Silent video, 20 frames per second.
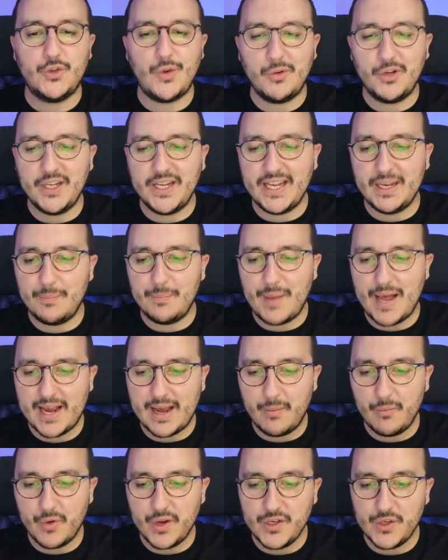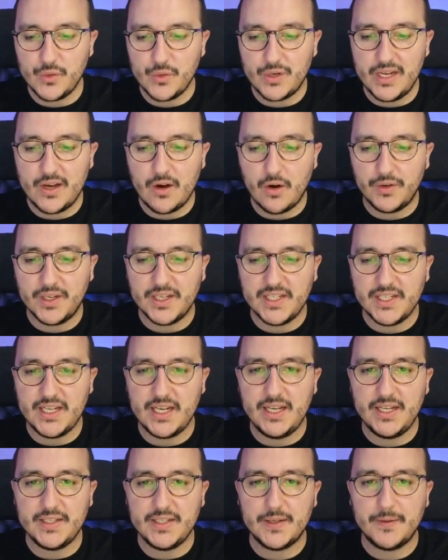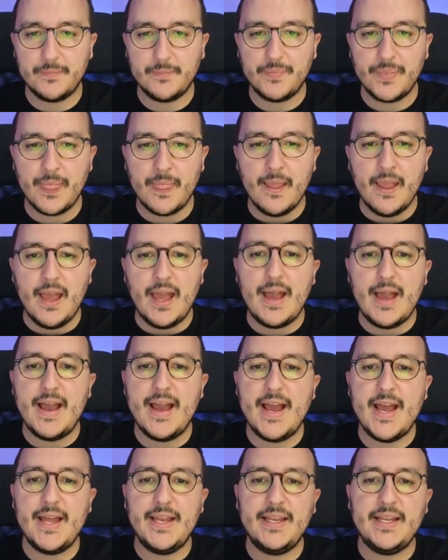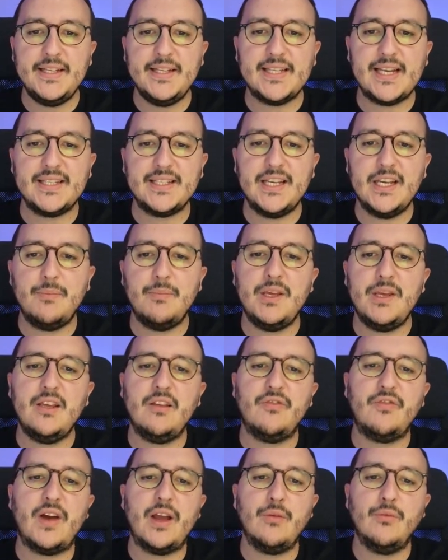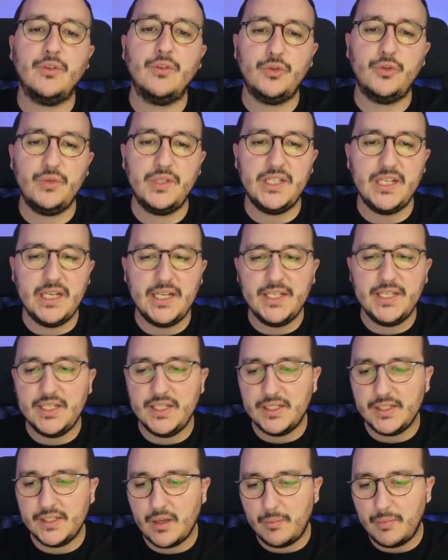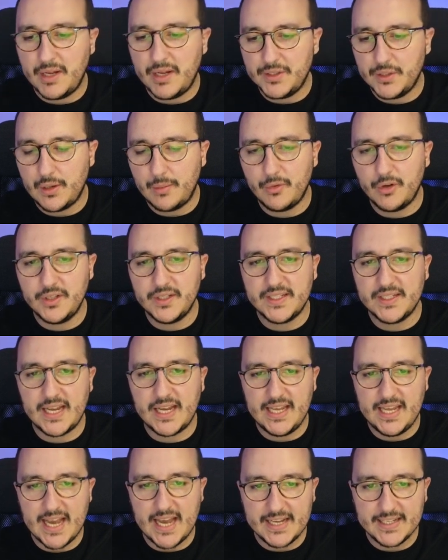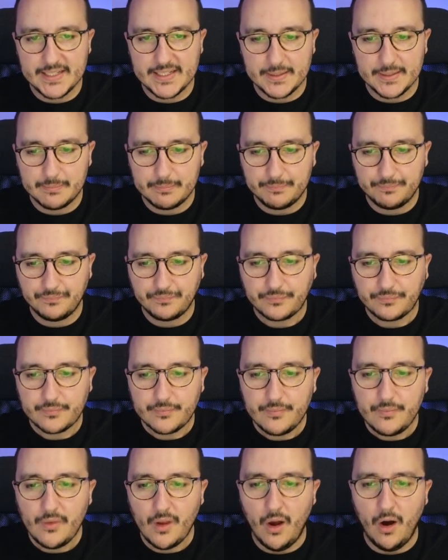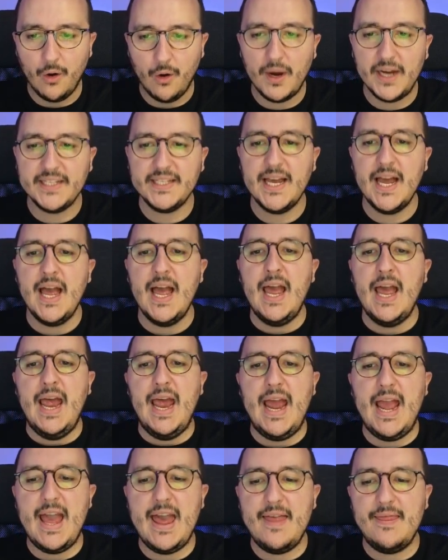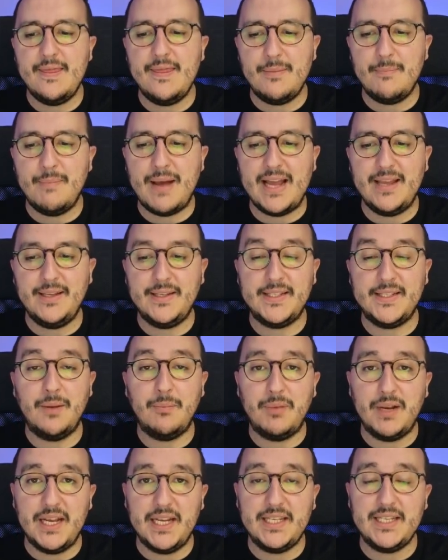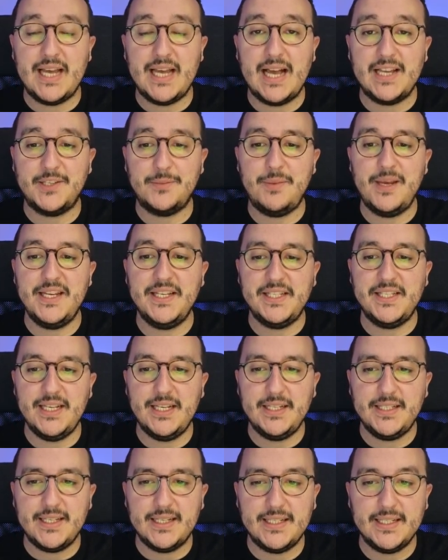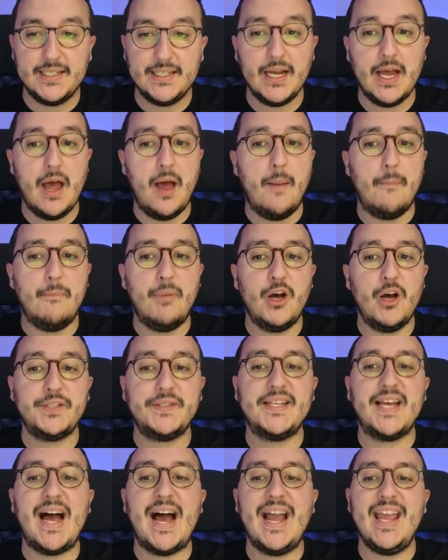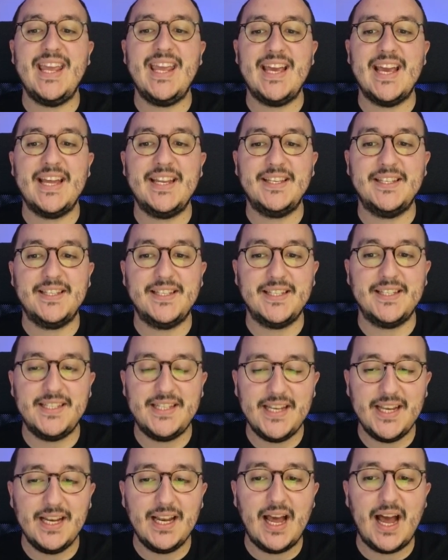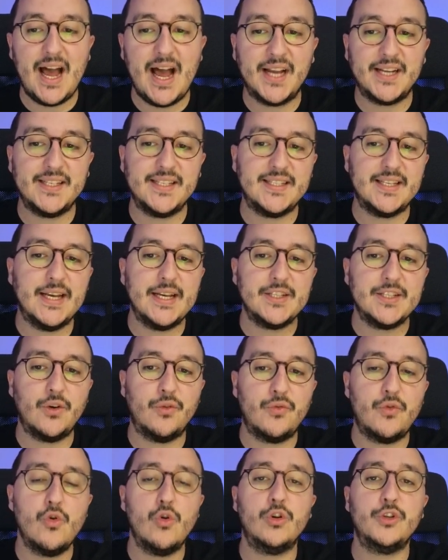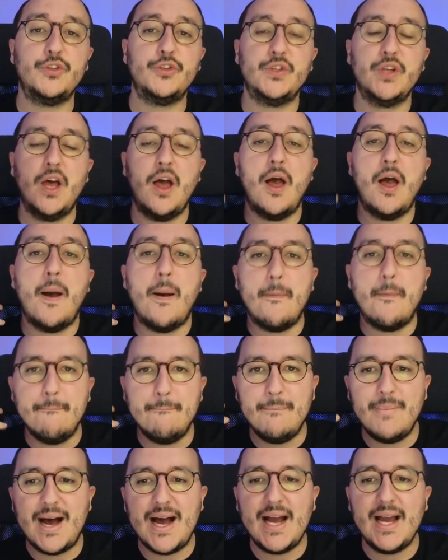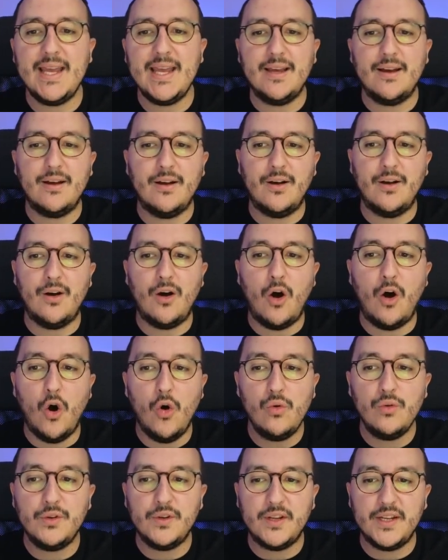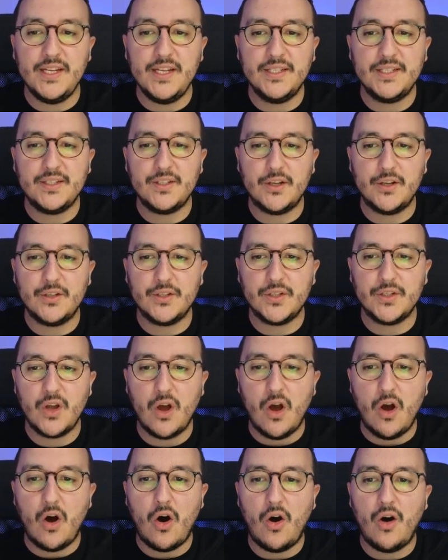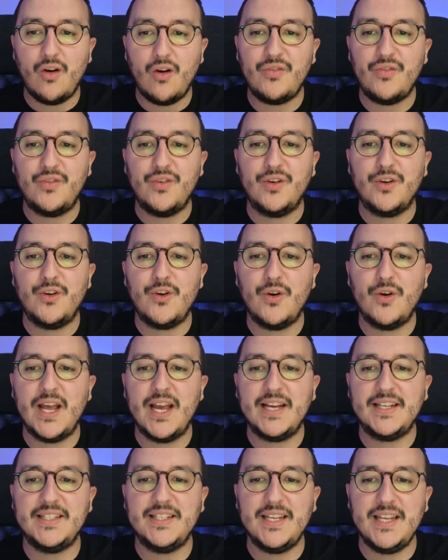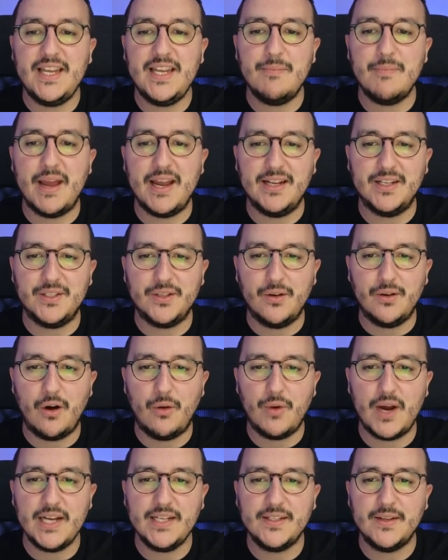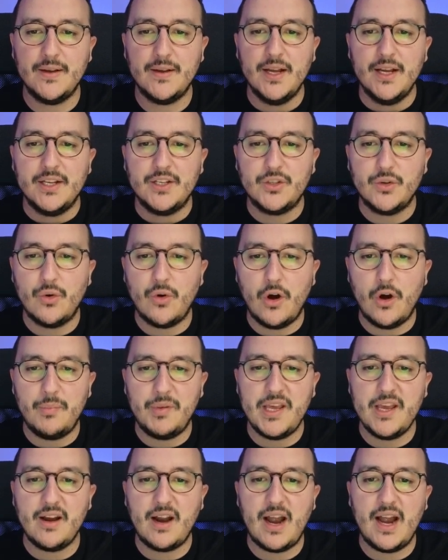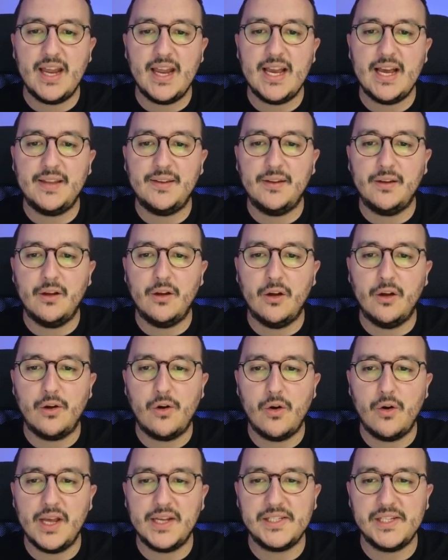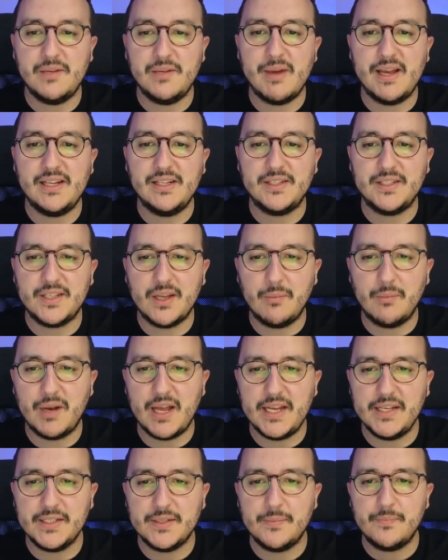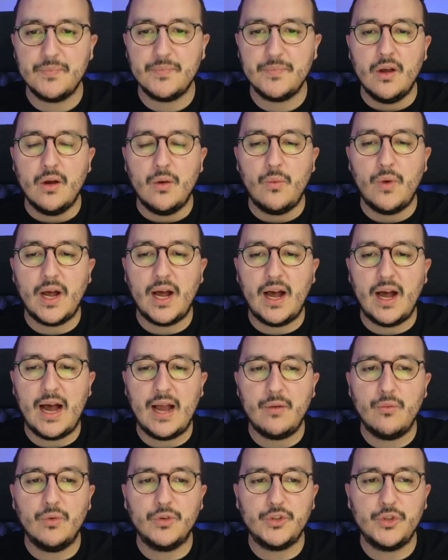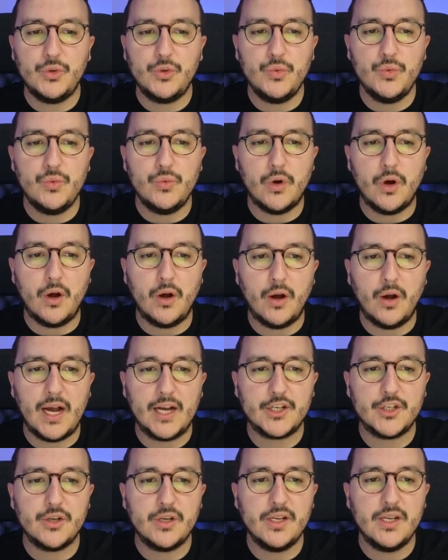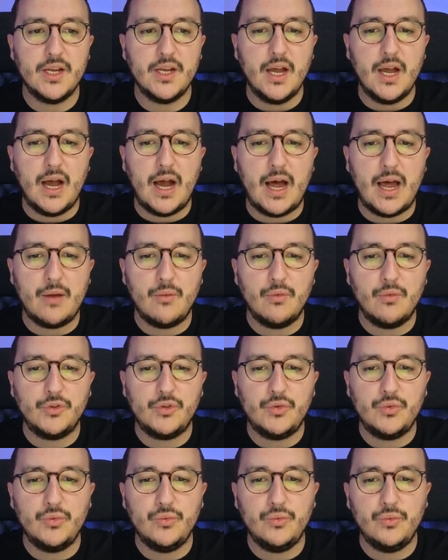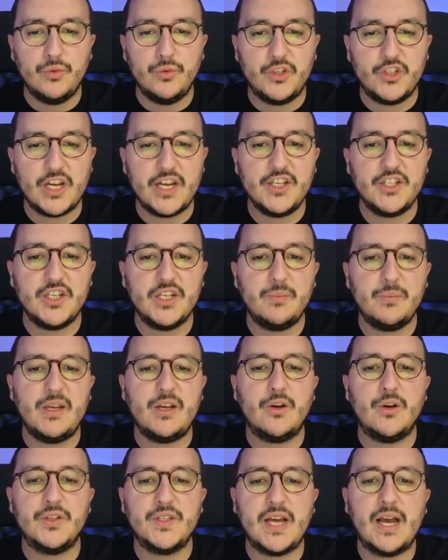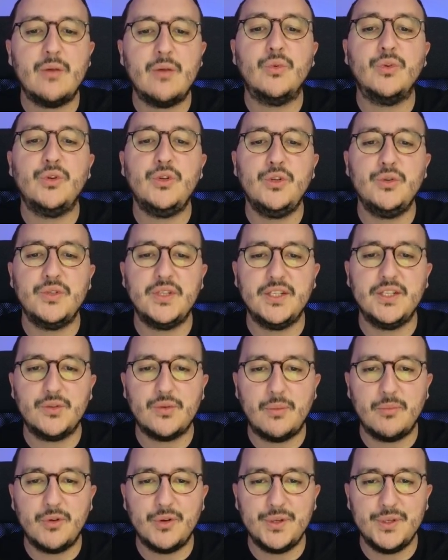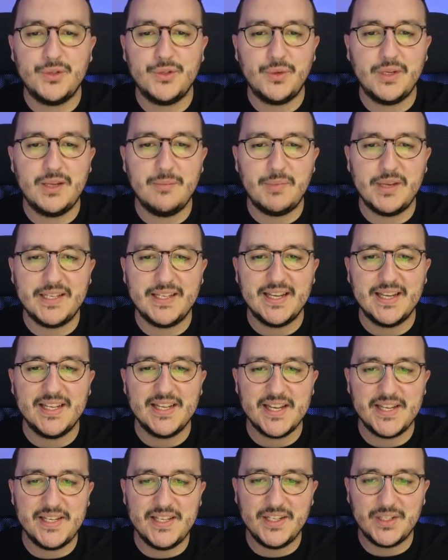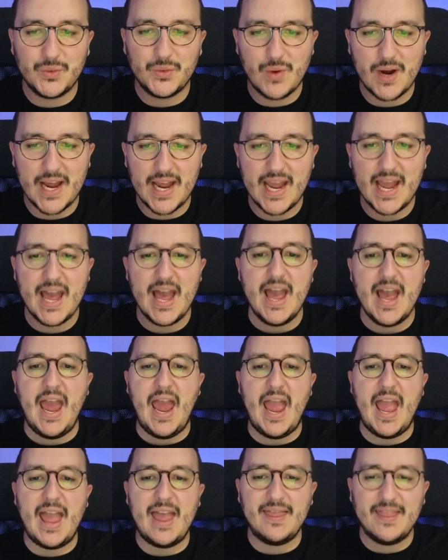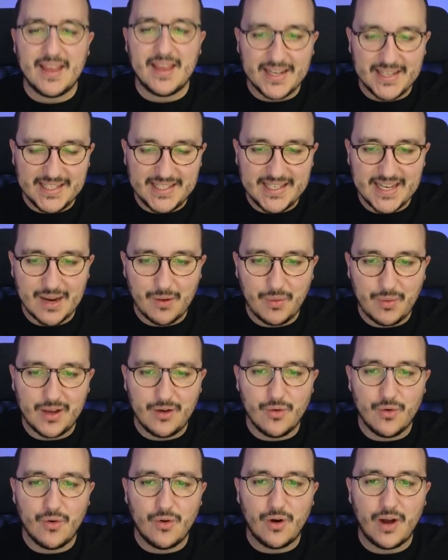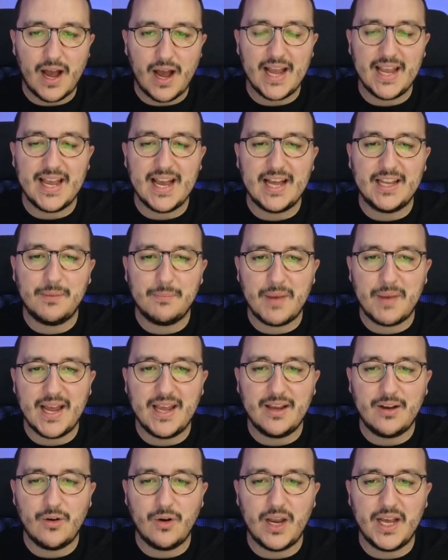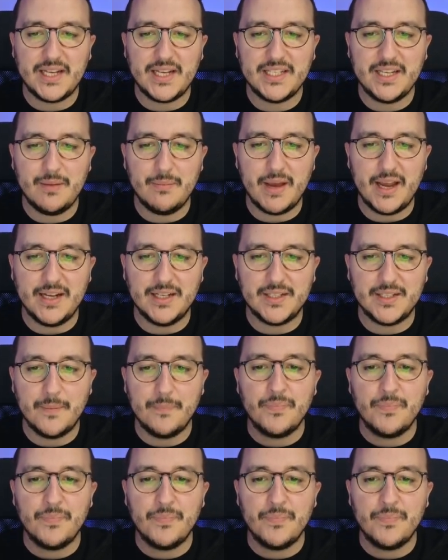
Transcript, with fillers: I'm going to get back. I'm going to click on delete. And it's asking me if I want to delete this template. So I'm going to say yes. All right. And my template has been deleted, but I can still access, of course, my uh, own instance of collect emails. All right. So up here, I got a collect emails template where I want to uh, actually, I want to change it because I want to use it. So I'm going to keep it this way. And there we go. I got my collect emails.